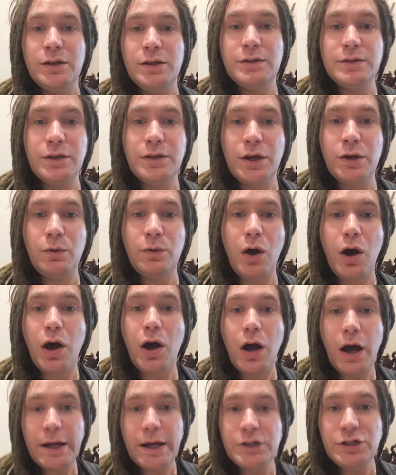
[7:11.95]
So
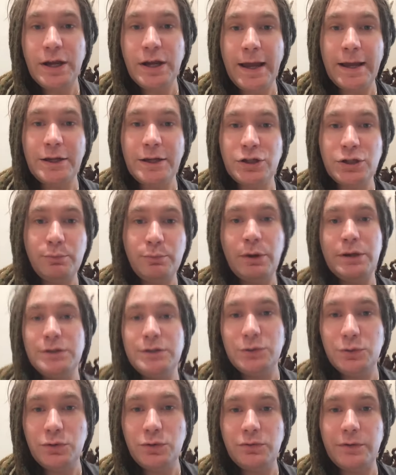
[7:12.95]
I changed my
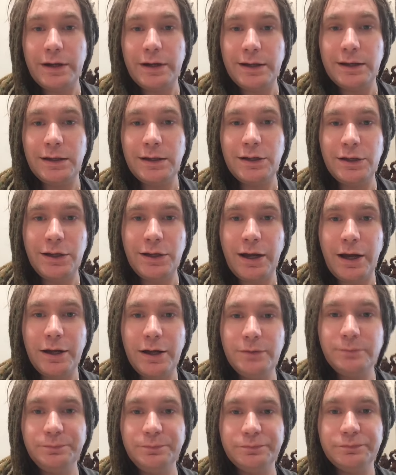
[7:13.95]
story, you
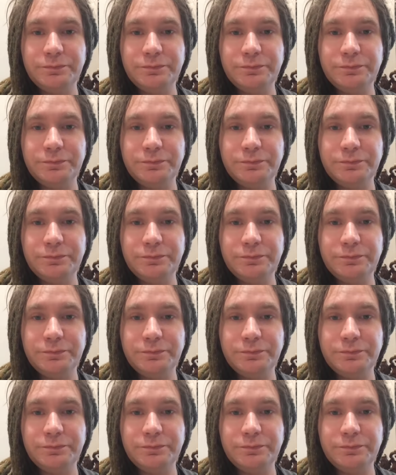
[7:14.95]
know.